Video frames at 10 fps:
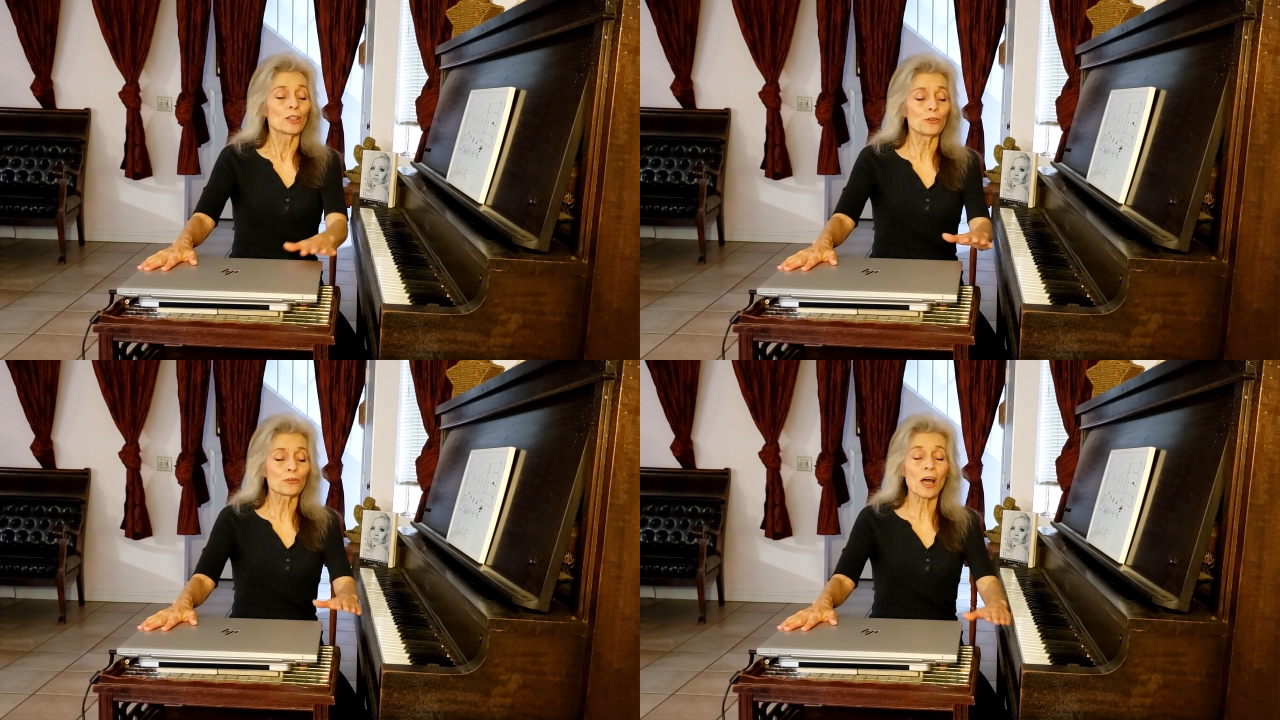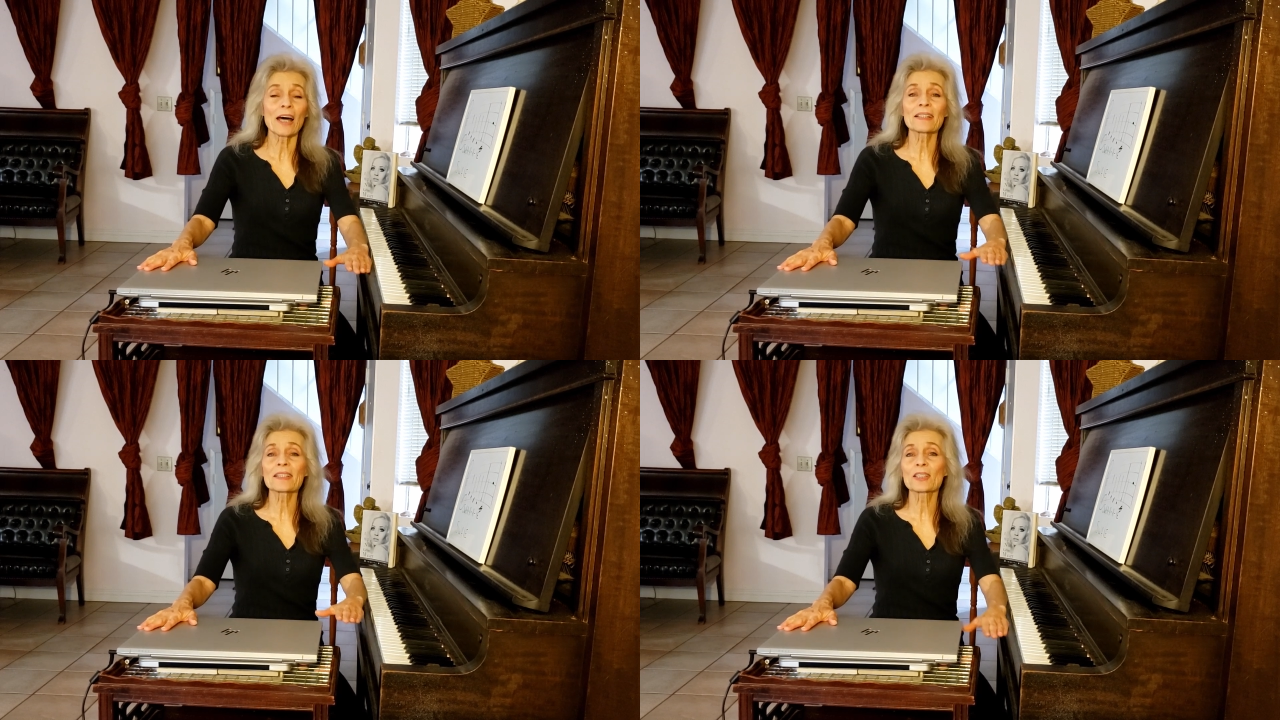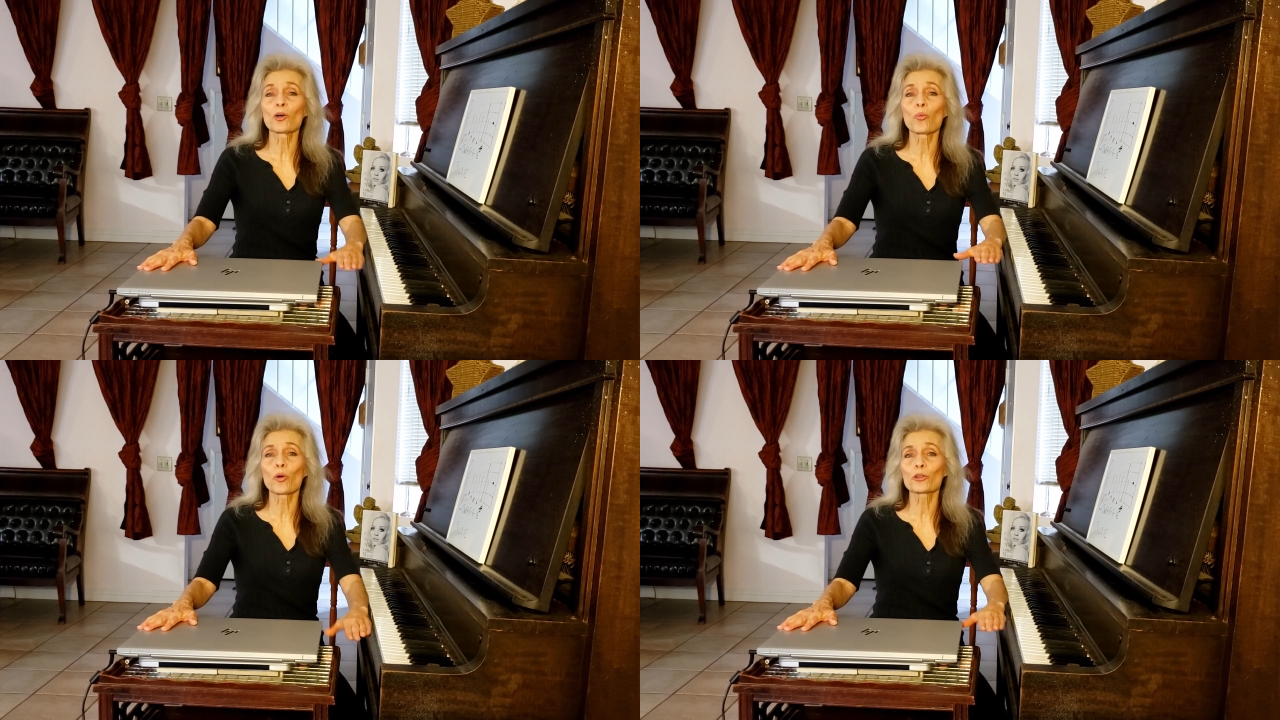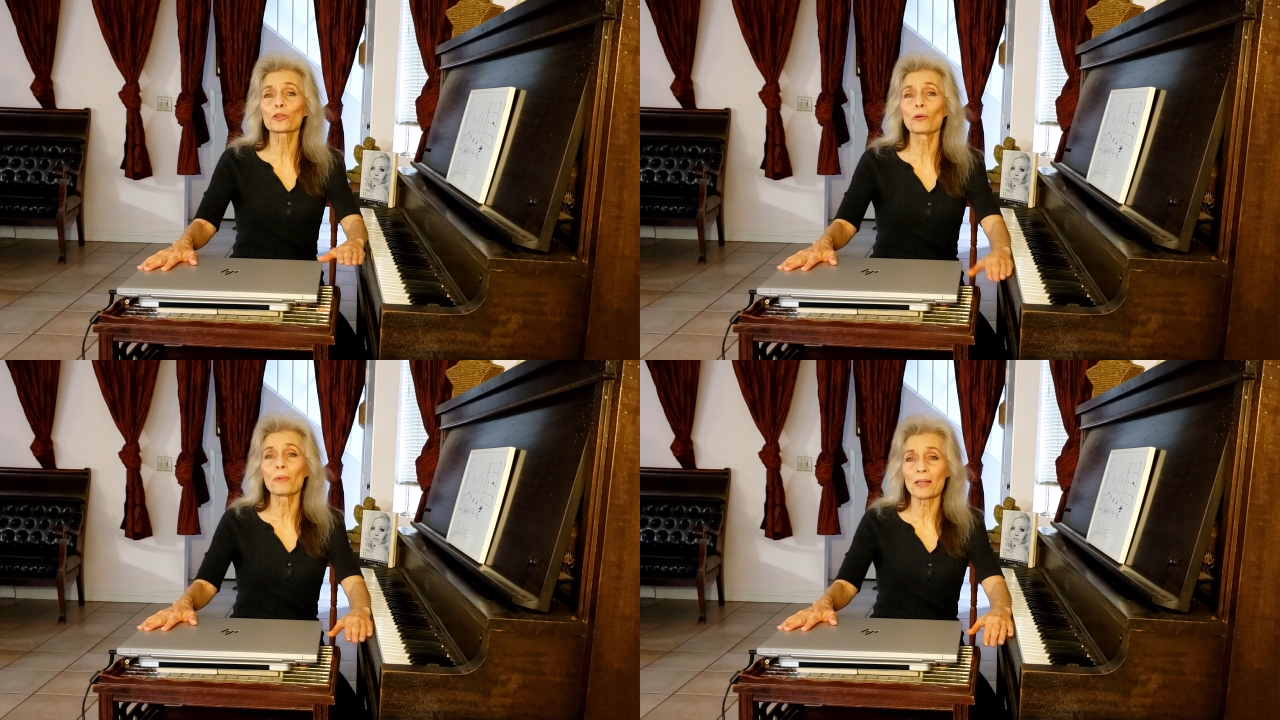You've got to still
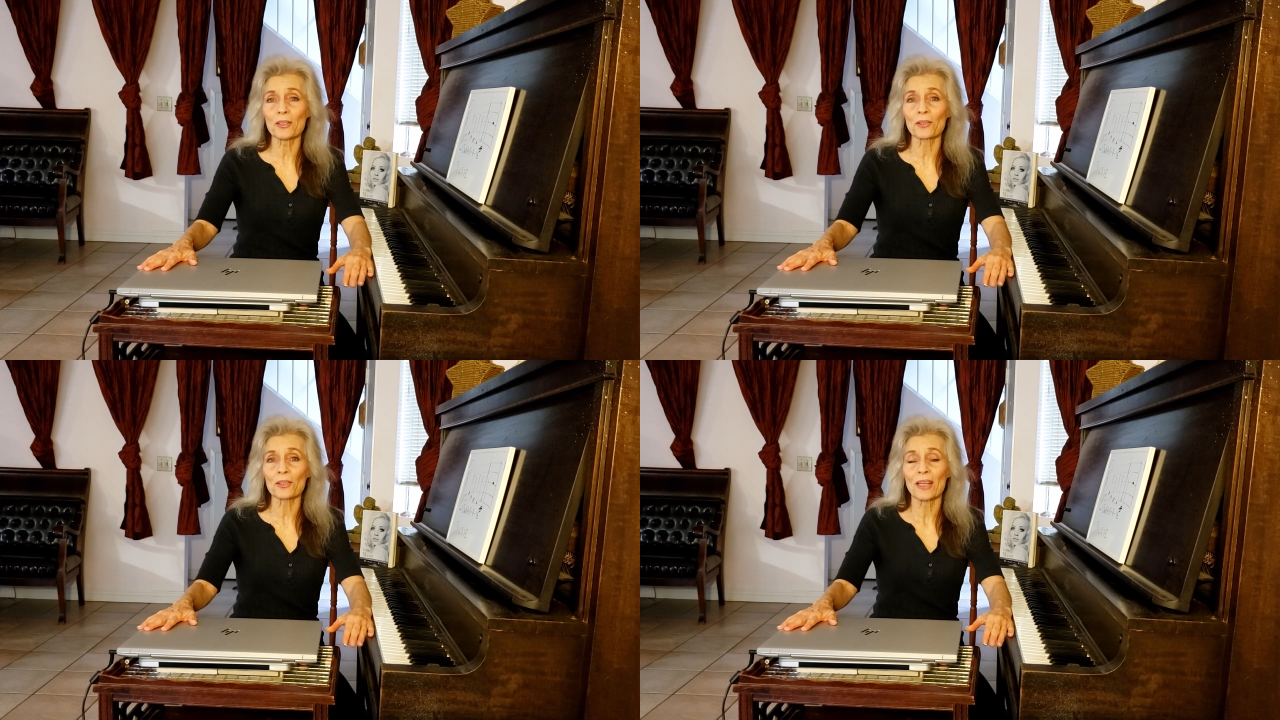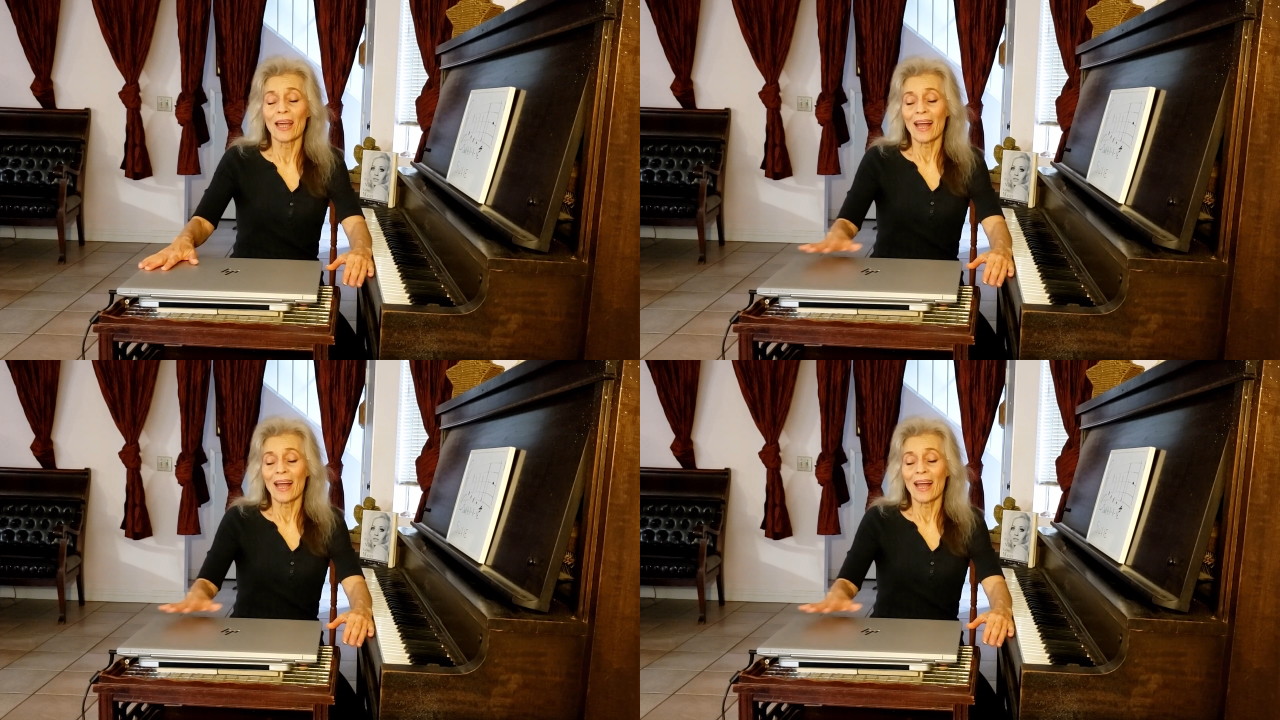work your muscles.